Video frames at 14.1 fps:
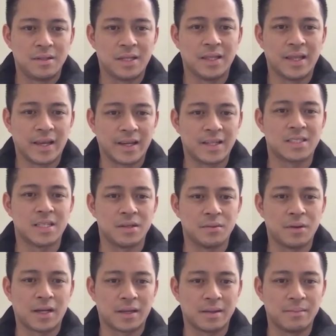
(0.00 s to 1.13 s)
the
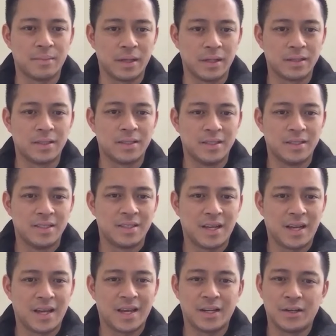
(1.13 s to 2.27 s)
legacy I can build.
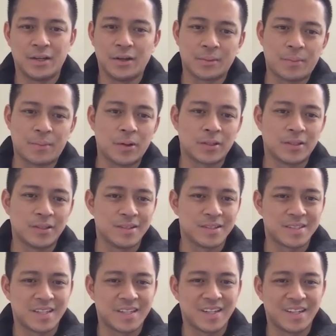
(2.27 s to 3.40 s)
And another part too
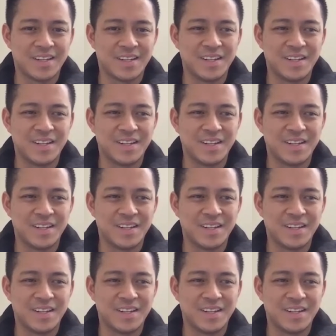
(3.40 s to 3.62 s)
is uh